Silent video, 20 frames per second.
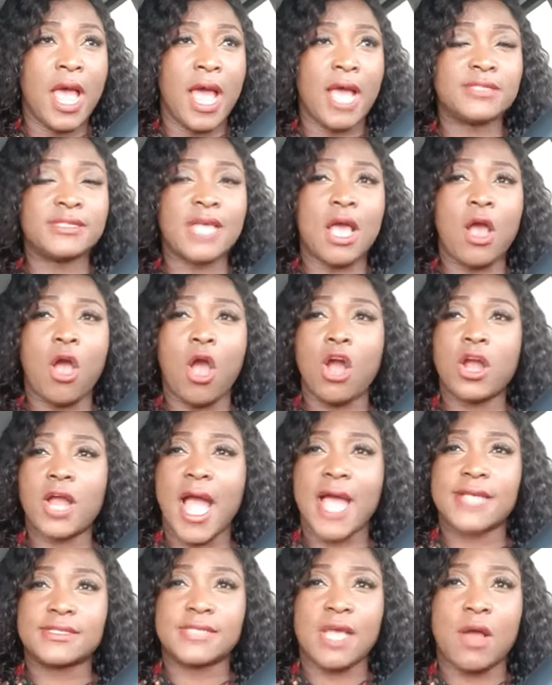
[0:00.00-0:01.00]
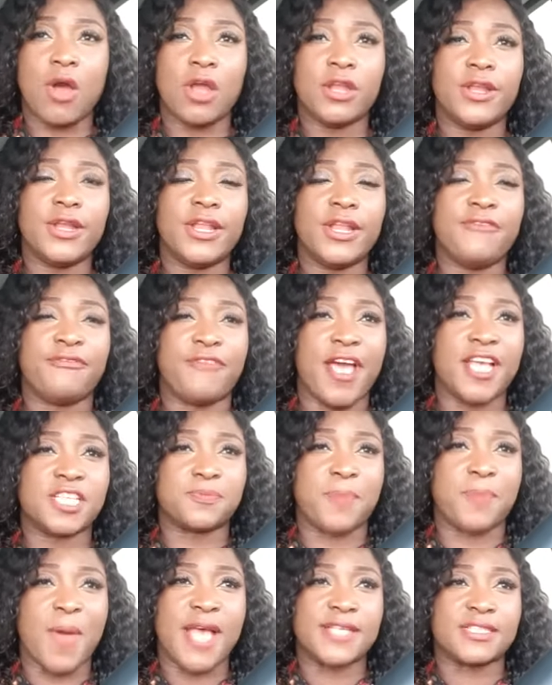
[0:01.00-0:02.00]
I said, okay, I saw one in the
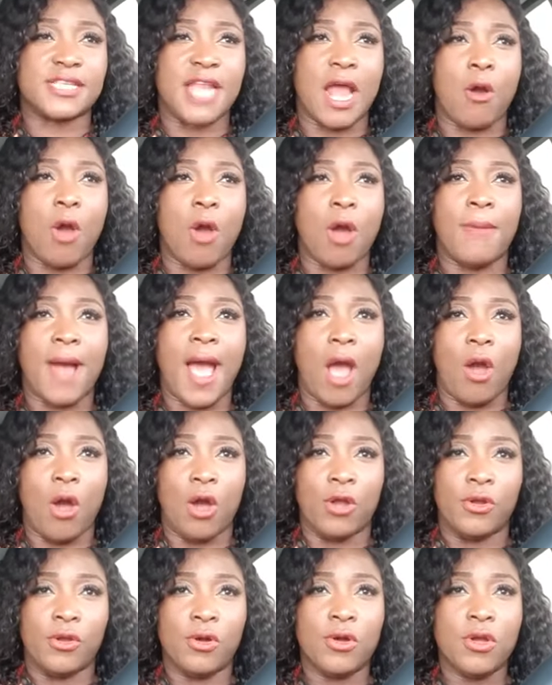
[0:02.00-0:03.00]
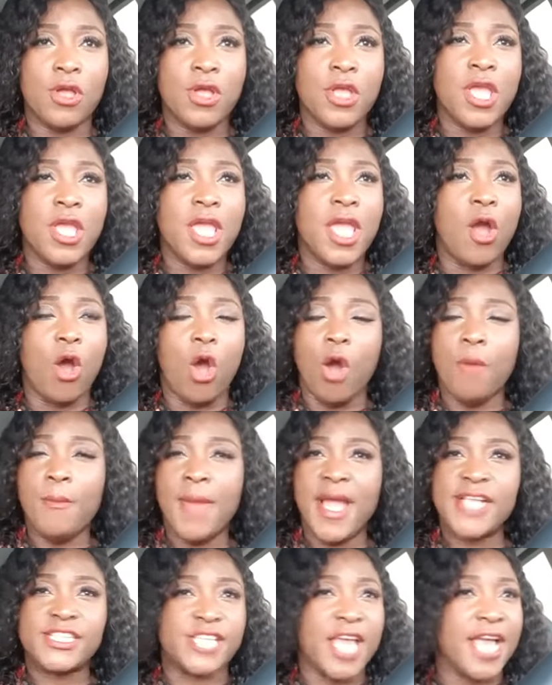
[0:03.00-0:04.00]
first person or bar. Oh,
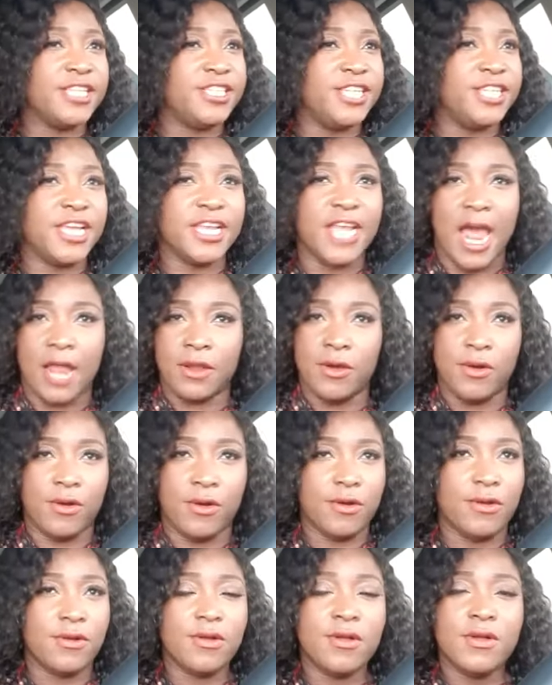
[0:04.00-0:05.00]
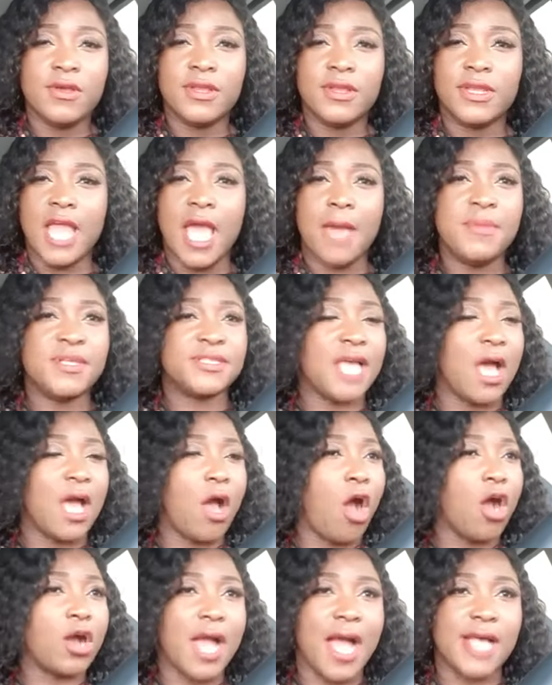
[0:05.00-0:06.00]
mention Gina, no. There be
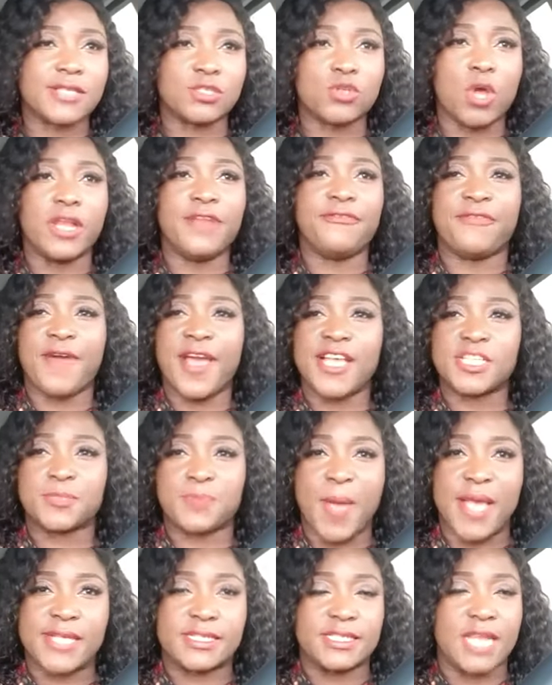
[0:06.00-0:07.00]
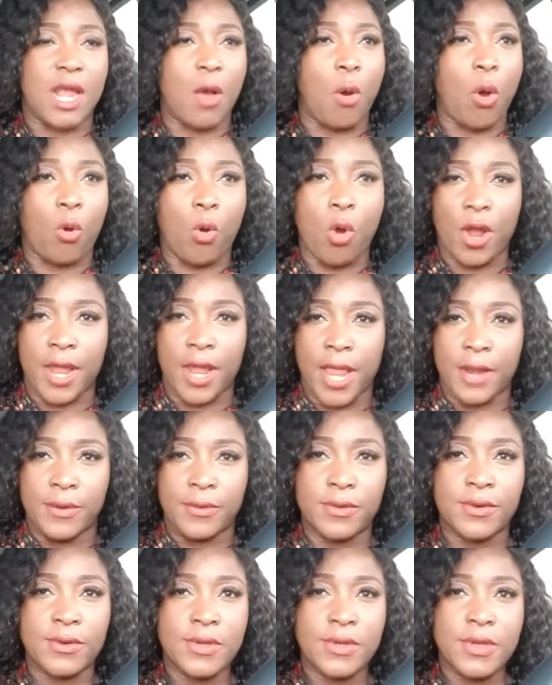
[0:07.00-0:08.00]
some okay, so on the first person or coin,
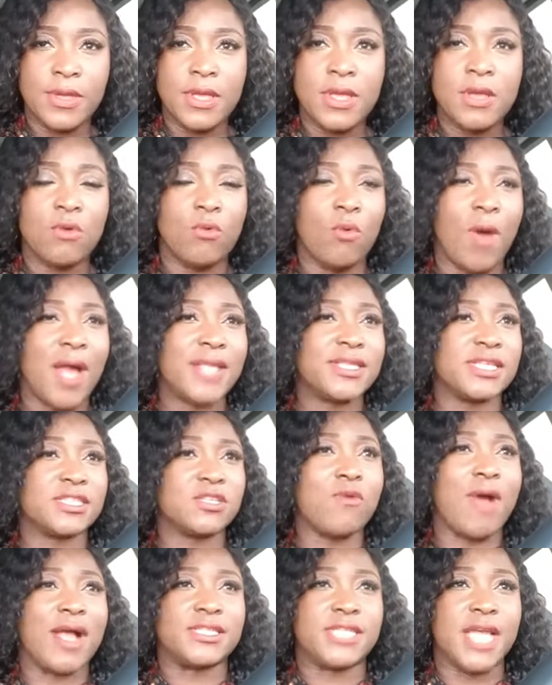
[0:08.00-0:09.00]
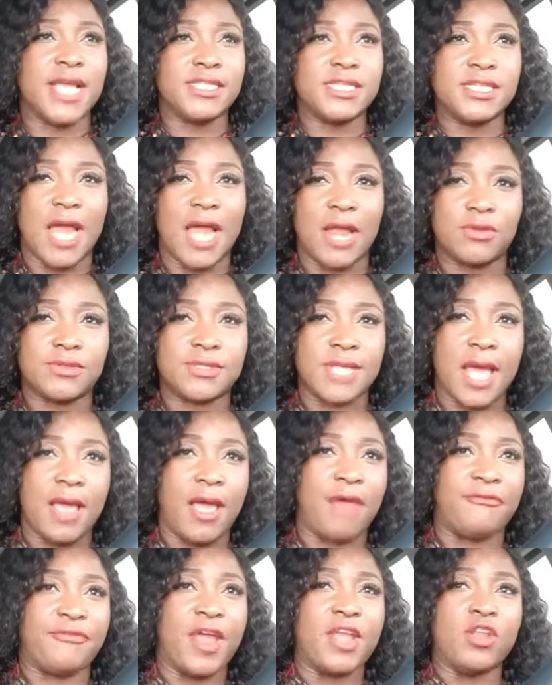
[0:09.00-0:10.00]
no. What is so what changing ano say
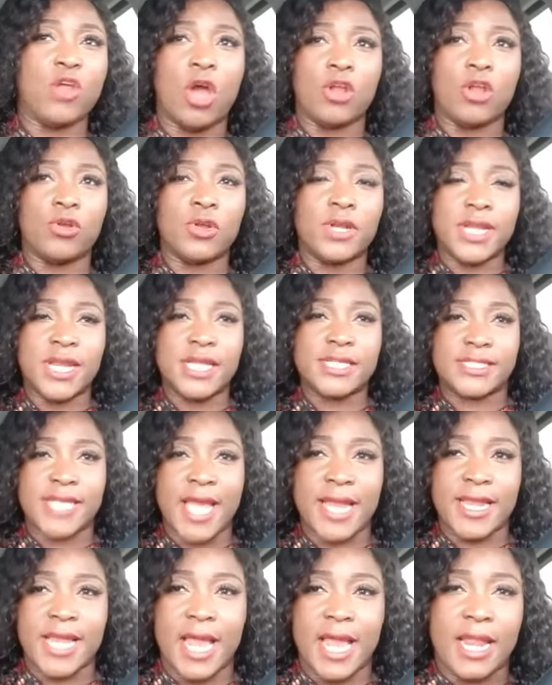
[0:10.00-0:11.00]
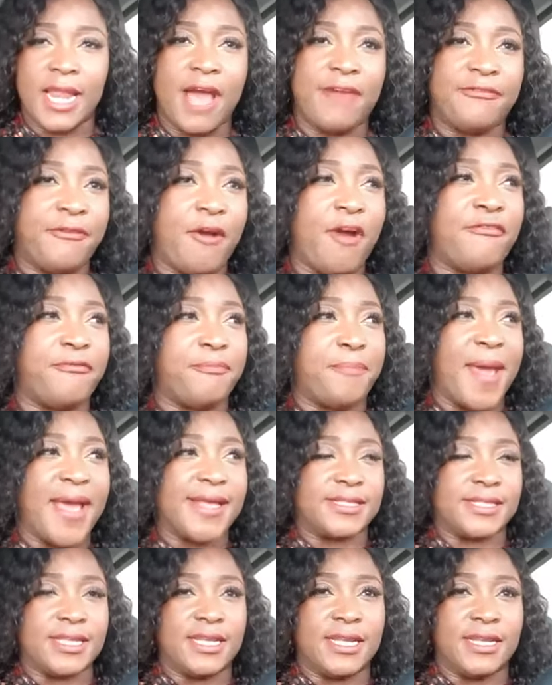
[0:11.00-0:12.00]
afraid you on the third and fourth
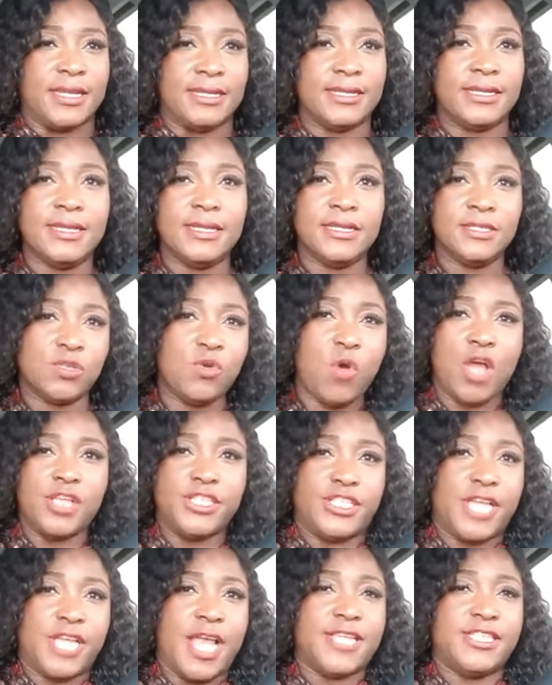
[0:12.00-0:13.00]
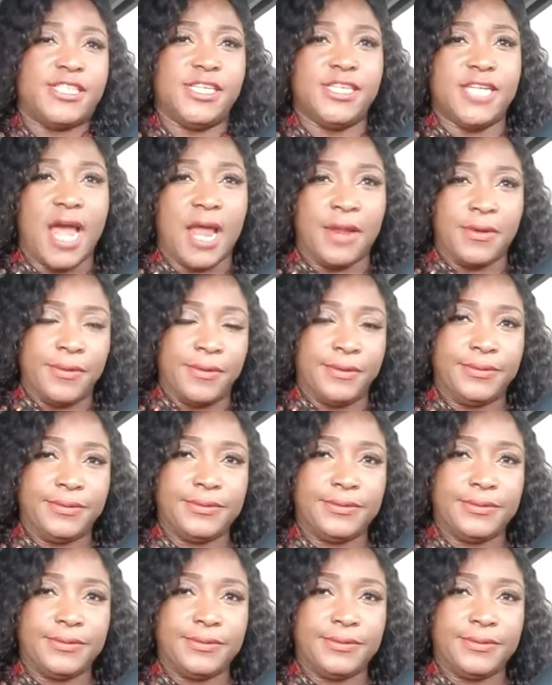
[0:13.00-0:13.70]
person? So on changing ano.